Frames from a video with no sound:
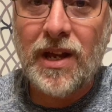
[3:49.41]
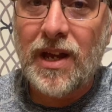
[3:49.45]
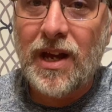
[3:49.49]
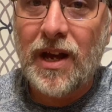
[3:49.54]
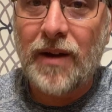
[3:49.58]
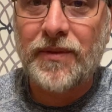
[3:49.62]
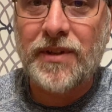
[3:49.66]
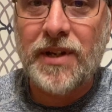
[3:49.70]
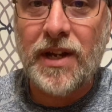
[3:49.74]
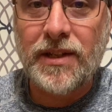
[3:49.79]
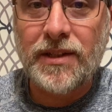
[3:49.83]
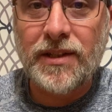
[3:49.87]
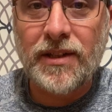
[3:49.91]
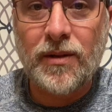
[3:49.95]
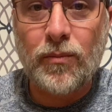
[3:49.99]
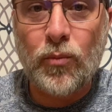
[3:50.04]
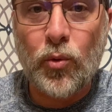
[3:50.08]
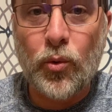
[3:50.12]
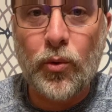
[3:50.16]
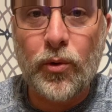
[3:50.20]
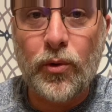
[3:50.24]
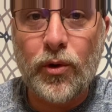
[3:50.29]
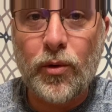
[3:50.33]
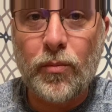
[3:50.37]
I've tasted a
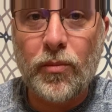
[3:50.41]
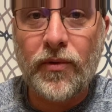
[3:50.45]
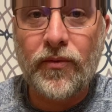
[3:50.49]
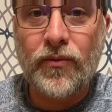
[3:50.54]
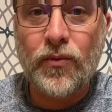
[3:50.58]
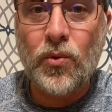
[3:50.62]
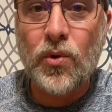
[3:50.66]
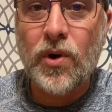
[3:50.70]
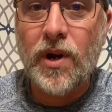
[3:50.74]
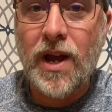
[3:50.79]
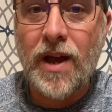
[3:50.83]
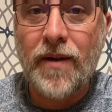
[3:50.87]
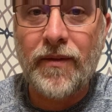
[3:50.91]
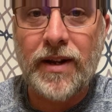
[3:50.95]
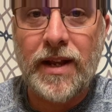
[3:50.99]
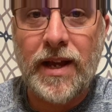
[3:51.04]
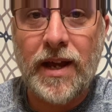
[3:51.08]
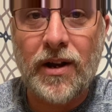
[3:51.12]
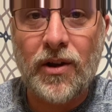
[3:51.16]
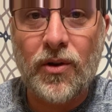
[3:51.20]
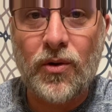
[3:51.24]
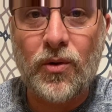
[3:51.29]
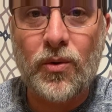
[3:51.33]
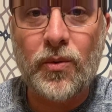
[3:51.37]
Moruglah before. I haven't
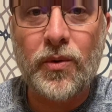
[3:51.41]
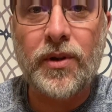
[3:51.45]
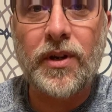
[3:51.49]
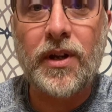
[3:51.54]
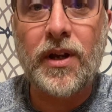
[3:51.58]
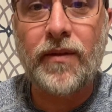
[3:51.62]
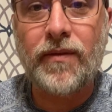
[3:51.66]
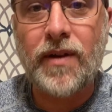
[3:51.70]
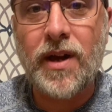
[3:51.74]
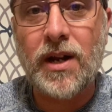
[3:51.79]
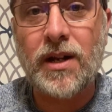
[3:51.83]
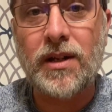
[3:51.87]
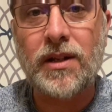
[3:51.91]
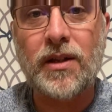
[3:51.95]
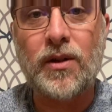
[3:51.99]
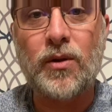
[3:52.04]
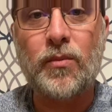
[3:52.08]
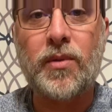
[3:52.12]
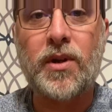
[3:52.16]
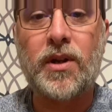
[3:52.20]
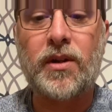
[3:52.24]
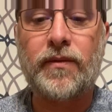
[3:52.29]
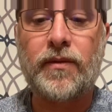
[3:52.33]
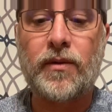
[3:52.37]
had a whole one. I've had a little
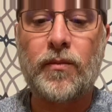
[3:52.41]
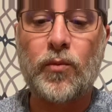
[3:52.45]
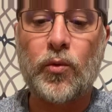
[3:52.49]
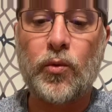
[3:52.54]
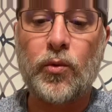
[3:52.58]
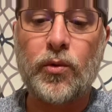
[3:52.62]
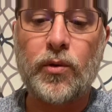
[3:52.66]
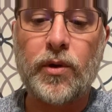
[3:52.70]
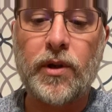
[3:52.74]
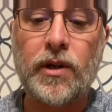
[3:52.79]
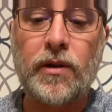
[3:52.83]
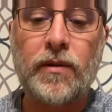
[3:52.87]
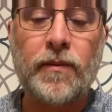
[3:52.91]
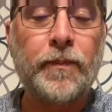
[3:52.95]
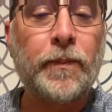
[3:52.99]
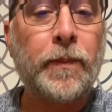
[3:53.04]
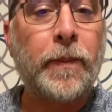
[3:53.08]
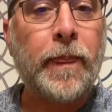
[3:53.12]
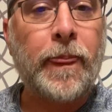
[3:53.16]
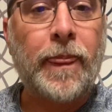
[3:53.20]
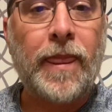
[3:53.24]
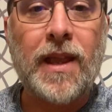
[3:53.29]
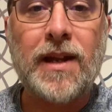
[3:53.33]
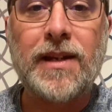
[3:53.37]
bit of a Moruglah.
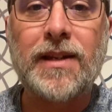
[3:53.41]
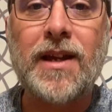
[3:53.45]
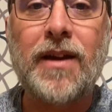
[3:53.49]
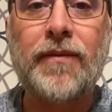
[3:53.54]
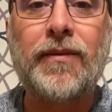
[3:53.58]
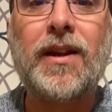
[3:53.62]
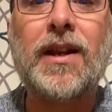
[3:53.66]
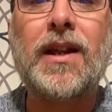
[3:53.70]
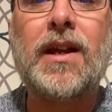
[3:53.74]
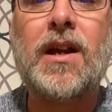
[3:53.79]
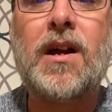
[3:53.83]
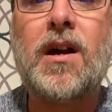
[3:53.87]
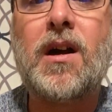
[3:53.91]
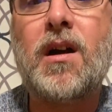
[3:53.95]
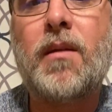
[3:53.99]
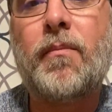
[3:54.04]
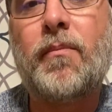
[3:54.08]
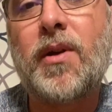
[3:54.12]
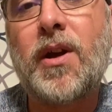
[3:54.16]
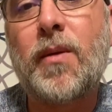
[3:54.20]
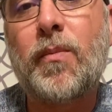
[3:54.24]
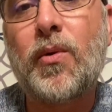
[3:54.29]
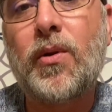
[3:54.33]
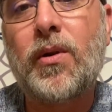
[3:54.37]
Definitely a hot
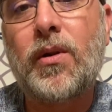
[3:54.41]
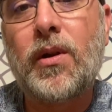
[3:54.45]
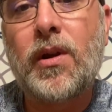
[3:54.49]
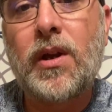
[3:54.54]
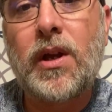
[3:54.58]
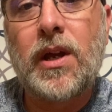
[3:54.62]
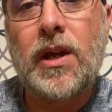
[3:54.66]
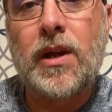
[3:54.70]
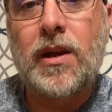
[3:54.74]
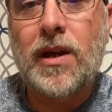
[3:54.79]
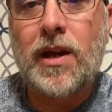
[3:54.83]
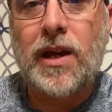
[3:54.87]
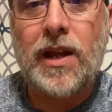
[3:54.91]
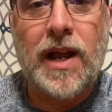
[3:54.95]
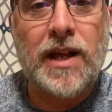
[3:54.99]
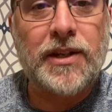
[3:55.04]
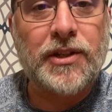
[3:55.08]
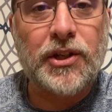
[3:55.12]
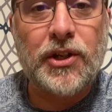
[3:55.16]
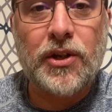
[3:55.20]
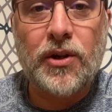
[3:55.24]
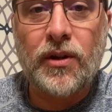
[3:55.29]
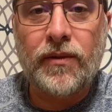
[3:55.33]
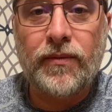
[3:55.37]
pepper. It has
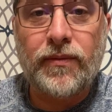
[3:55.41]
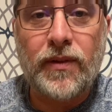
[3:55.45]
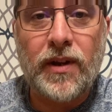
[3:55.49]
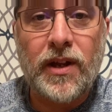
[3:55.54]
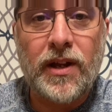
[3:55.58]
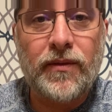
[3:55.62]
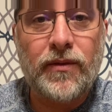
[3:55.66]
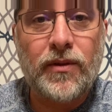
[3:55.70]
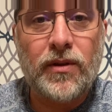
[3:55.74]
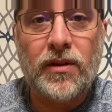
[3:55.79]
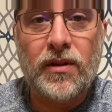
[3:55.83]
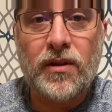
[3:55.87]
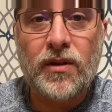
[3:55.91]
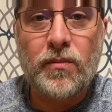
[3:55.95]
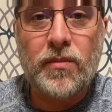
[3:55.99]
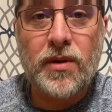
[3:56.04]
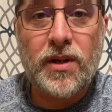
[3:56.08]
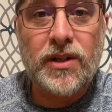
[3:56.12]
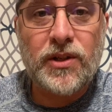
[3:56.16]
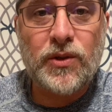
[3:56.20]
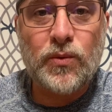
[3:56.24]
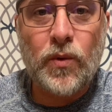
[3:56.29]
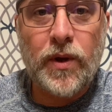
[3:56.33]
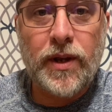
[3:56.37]
a good flavor, a little bit
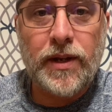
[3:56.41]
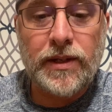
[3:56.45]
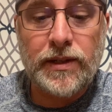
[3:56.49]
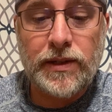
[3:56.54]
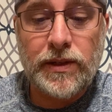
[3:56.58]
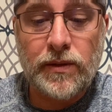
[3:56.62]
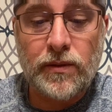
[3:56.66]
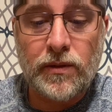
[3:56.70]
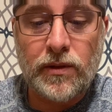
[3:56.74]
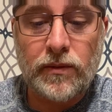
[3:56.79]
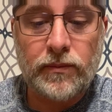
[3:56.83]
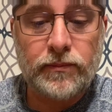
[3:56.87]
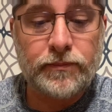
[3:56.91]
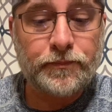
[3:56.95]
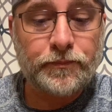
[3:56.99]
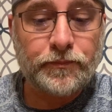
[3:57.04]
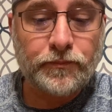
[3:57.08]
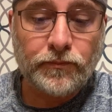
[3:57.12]
of sweetness to it.